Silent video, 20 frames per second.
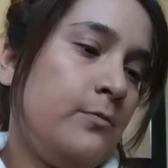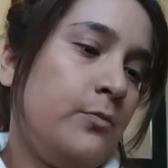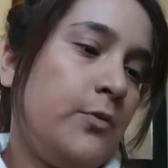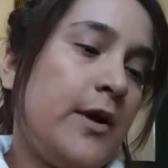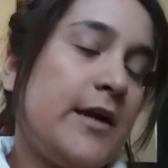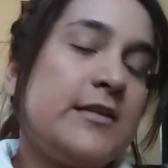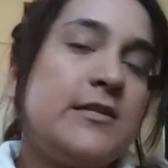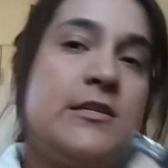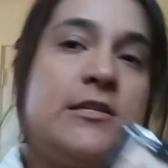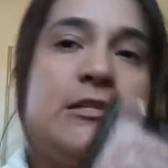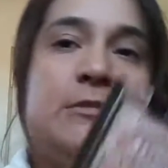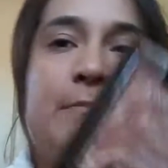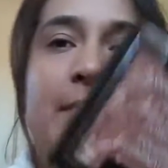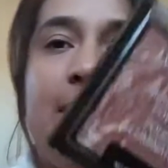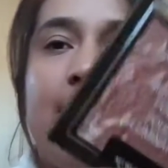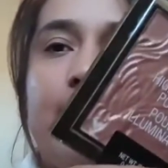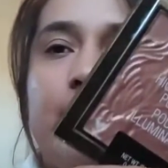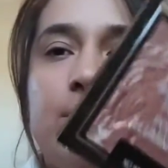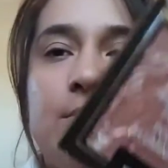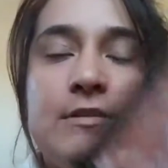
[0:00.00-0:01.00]
Precious
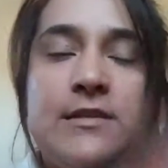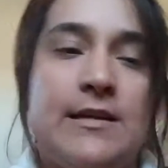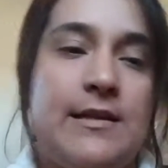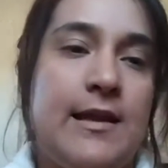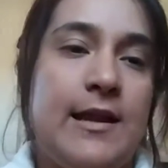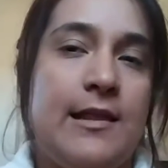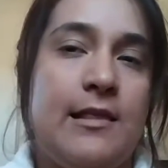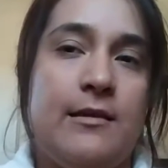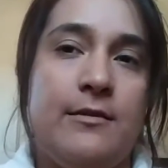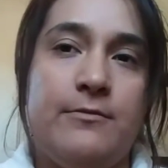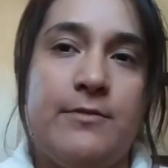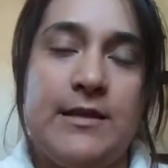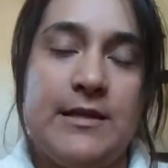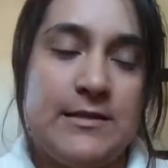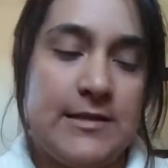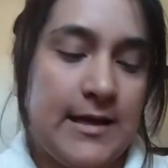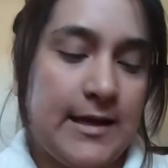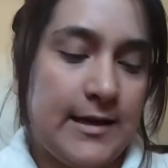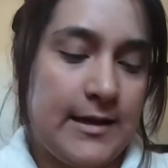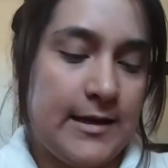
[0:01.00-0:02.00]
Petals, and I love
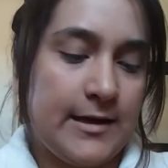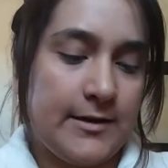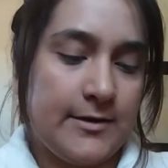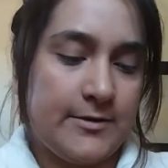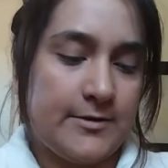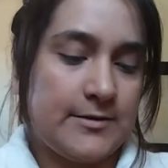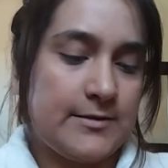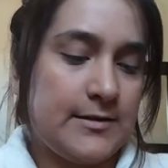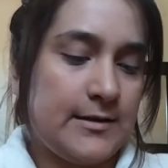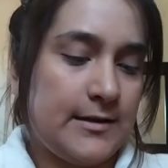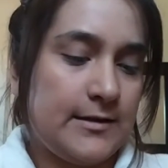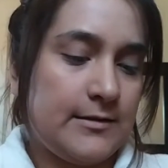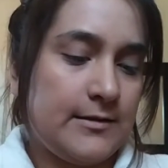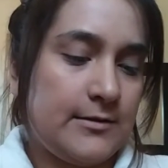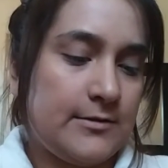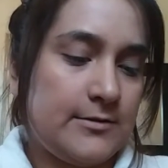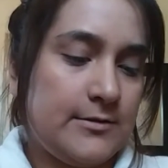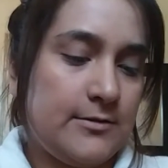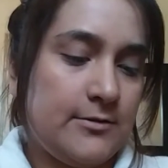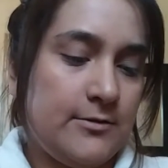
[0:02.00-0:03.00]
these highlighters. Like,
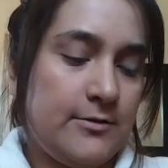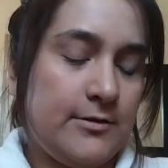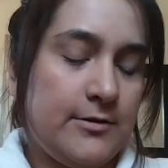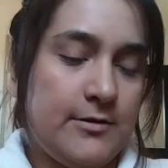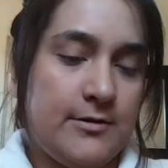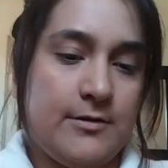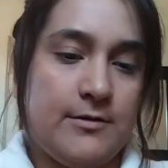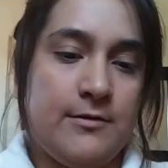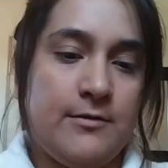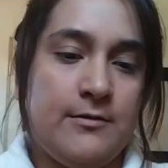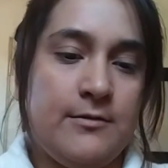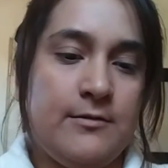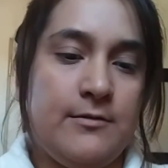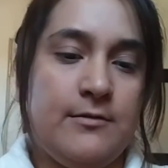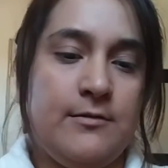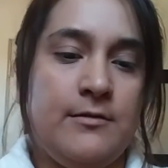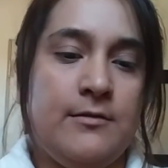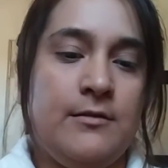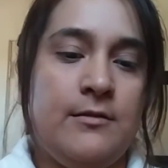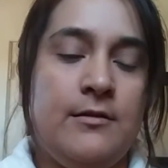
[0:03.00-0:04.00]
they're so good.
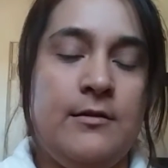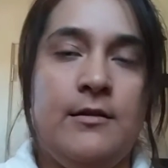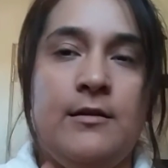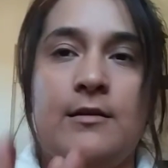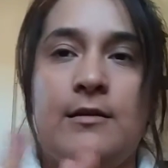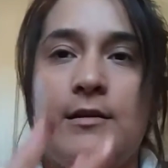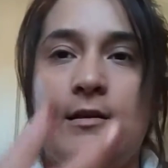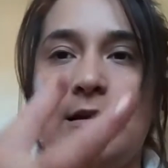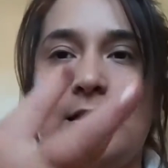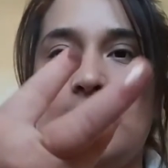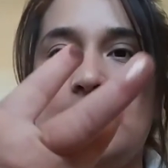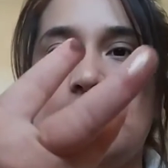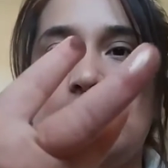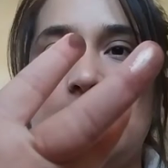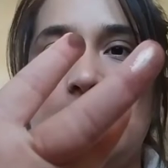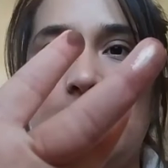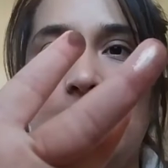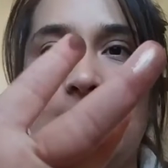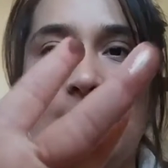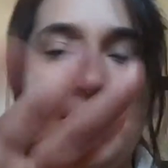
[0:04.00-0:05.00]
Like,
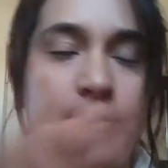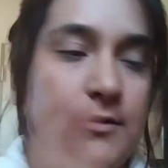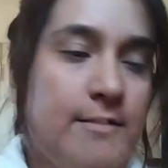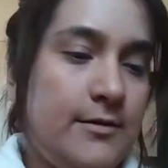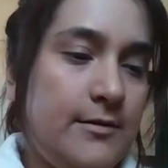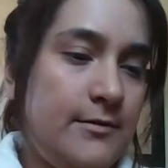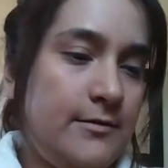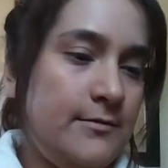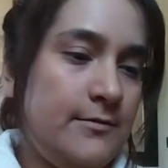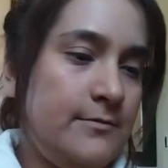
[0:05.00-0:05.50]
so good.